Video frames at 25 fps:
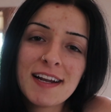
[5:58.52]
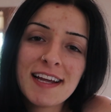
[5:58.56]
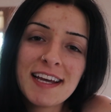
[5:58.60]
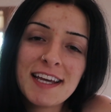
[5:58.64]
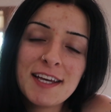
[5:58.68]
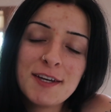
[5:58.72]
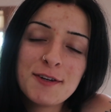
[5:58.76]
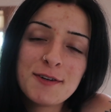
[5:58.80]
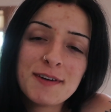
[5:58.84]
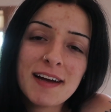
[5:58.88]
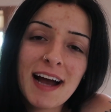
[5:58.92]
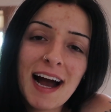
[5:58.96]

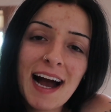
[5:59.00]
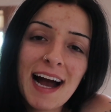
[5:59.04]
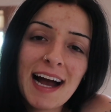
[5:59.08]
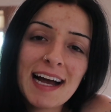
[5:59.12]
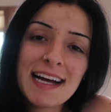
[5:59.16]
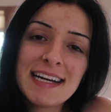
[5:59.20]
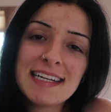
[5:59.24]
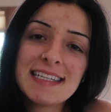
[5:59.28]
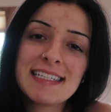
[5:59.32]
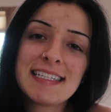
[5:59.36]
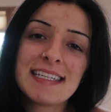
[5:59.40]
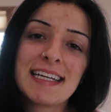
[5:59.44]
morning, you
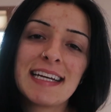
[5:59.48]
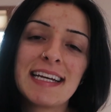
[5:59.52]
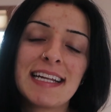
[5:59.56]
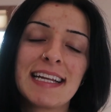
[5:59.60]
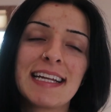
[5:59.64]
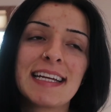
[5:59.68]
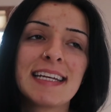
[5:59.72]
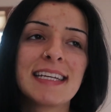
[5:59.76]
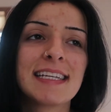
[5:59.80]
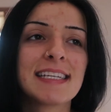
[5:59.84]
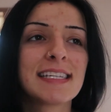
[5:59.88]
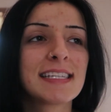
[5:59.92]
guys.
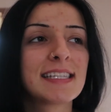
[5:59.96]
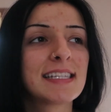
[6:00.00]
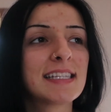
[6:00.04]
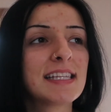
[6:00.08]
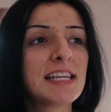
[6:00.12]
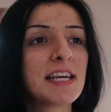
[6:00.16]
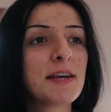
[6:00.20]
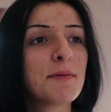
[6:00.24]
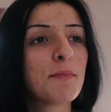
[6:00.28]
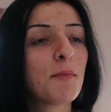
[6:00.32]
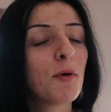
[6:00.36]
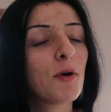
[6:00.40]
It is
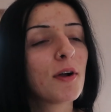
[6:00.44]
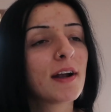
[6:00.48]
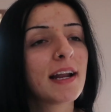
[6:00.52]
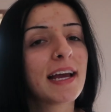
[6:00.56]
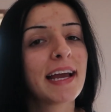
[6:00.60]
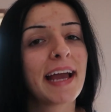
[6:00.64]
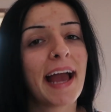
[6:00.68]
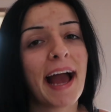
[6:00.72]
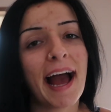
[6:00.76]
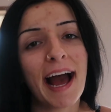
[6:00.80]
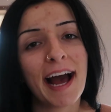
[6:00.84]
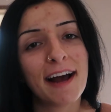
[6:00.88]
the
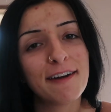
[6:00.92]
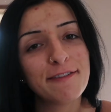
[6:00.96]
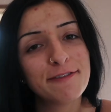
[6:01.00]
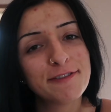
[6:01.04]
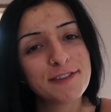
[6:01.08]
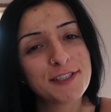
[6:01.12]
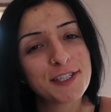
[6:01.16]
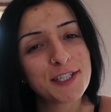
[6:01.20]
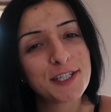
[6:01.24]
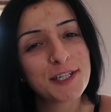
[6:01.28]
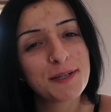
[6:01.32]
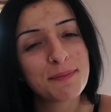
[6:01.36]
morning
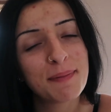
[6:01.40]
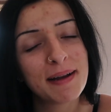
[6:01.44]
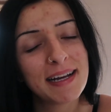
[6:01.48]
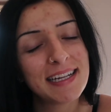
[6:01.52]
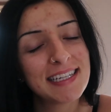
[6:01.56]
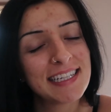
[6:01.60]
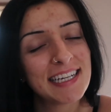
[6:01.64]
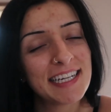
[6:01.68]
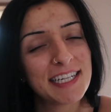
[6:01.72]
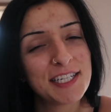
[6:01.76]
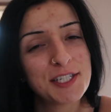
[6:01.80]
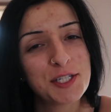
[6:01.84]
after my
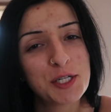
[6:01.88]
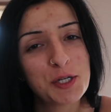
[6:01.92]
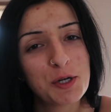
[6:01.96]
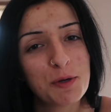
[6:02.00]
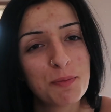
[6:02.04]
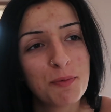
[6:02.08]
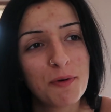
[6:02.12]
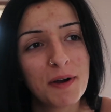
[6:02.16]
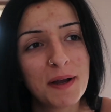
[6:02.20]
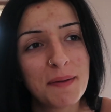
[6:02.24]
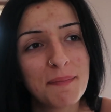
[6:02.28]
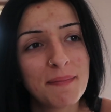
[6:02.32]
tattoo
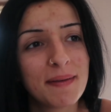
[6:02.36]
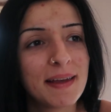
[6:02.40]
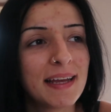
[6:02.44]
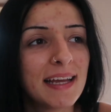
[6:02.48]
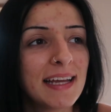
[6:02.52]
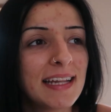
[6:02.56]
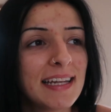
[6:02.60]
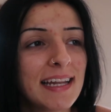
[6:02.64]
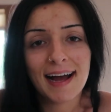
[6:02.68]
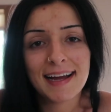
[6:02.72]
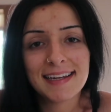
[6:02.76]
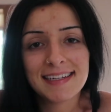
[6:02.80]

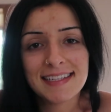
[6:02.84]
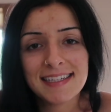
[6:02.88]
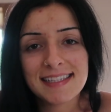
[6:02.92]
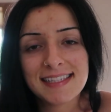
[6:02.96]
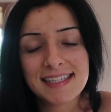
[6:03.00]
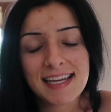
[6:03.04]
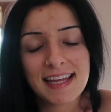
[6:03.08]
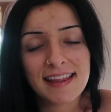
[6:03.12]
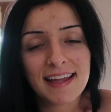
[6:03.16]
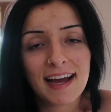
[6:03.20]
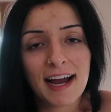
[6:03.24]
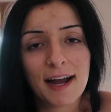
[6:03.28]
appointment. I did
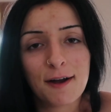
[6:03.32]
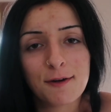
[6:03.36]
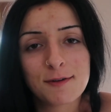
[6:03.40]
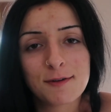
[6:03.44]
say that I